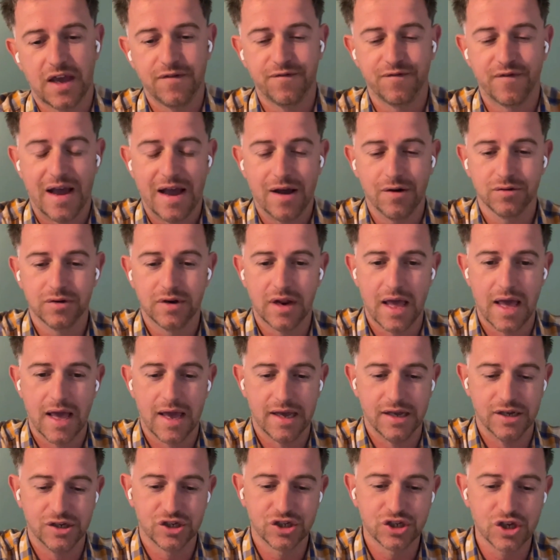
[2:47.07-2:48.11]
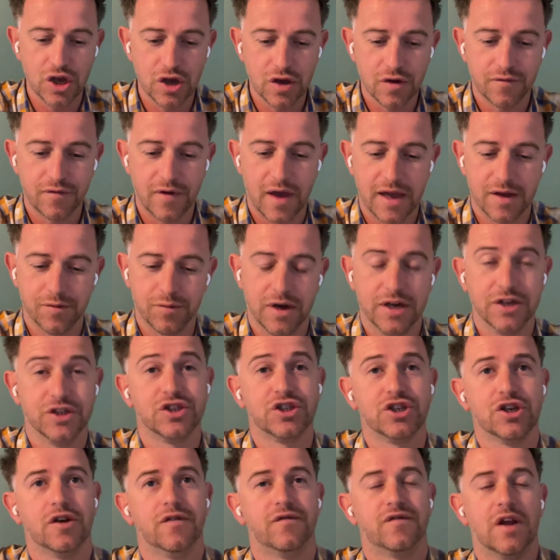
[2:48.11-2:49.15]
they found a survey that
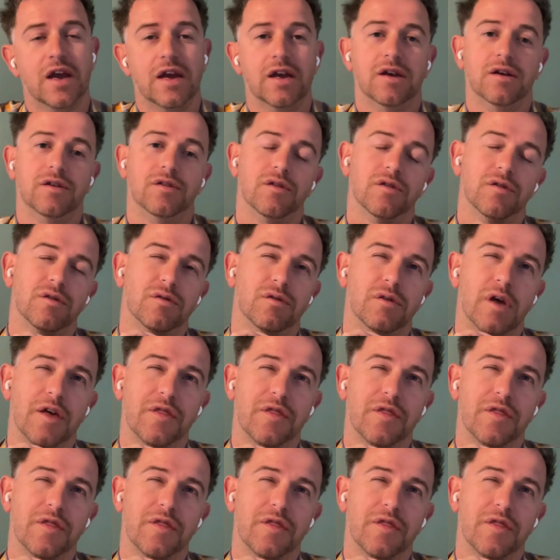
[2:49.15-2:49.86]
had surveyed,